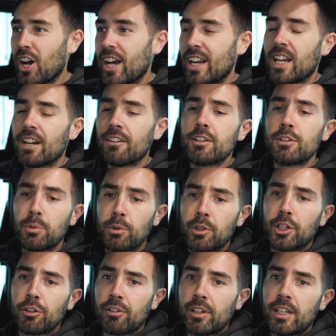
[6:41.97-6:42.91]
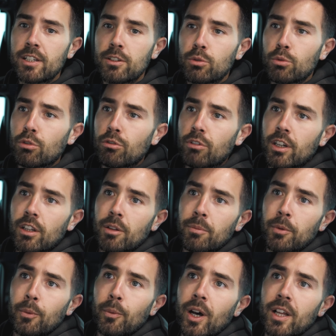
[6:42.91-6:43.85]
idea is we're gonna release all three of
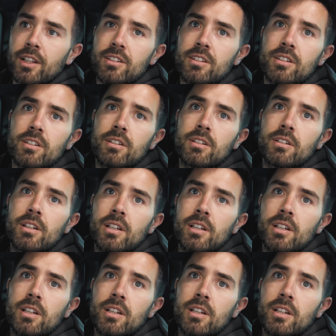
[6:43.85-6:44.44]
them at once,